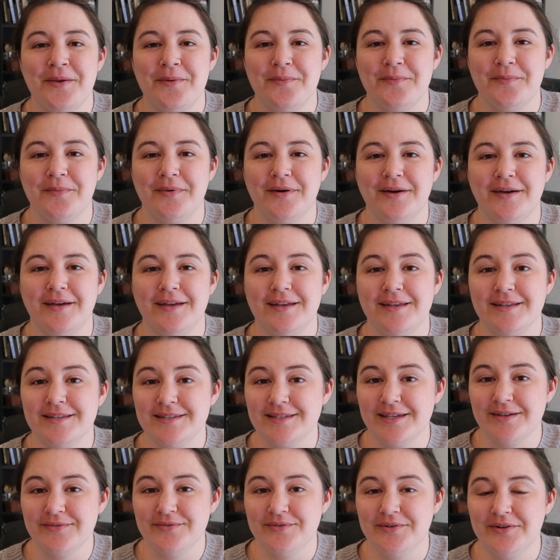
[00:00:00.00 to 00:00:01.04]
But it's
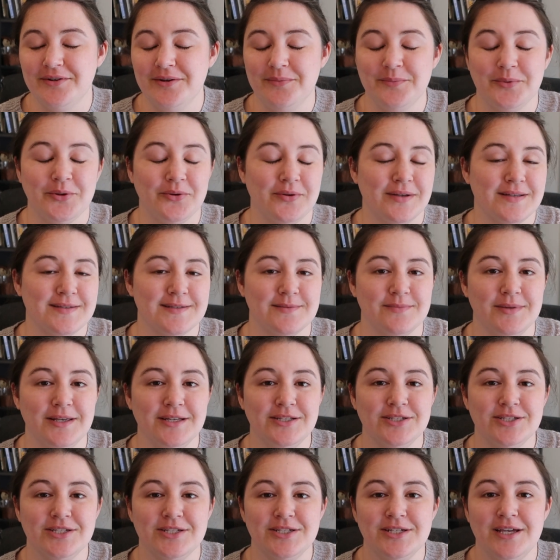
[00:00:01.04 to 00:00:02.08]
the afternoon, I'm gonna get some
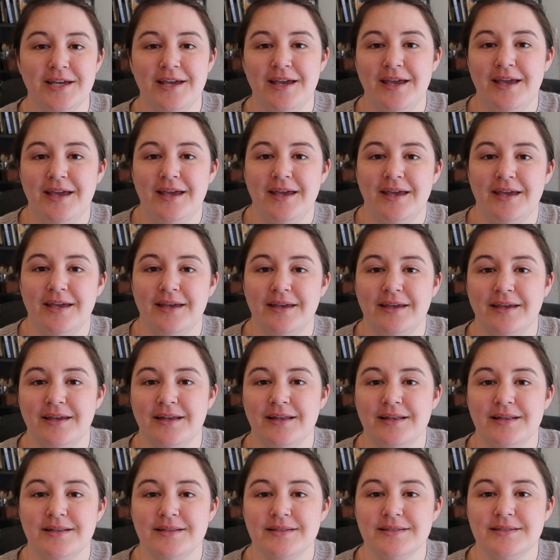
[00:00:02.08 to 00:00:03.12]
lunch,
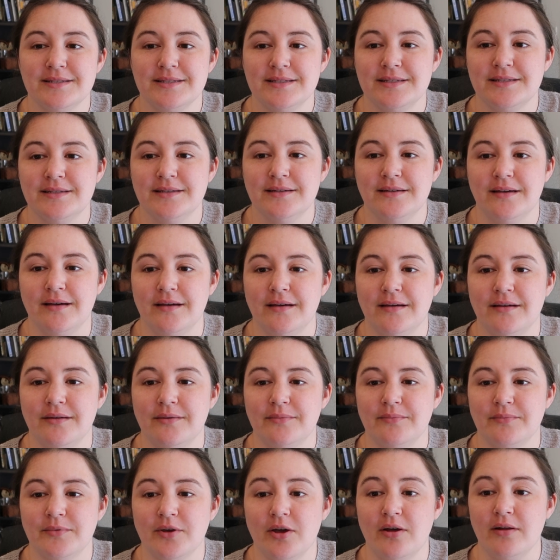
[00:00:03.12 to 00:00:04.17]
and
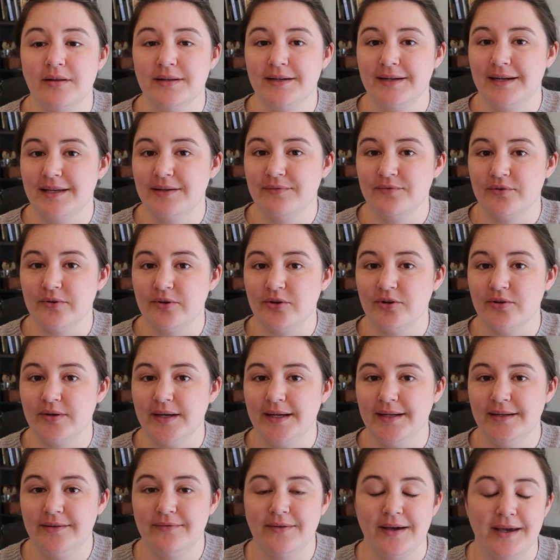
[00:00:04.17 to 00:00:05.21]
call it a day for
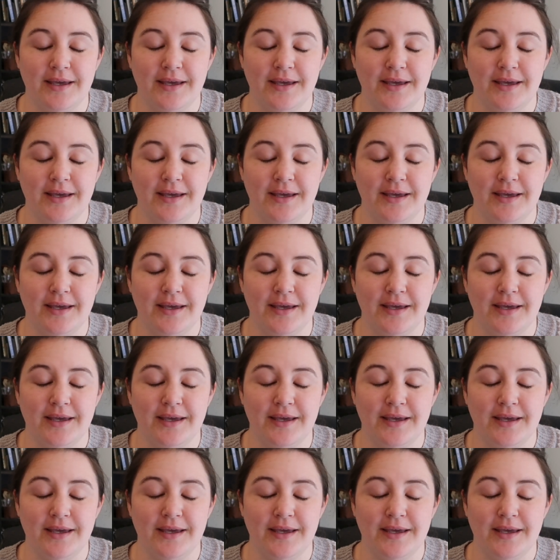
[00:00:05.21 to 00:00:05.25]
creative.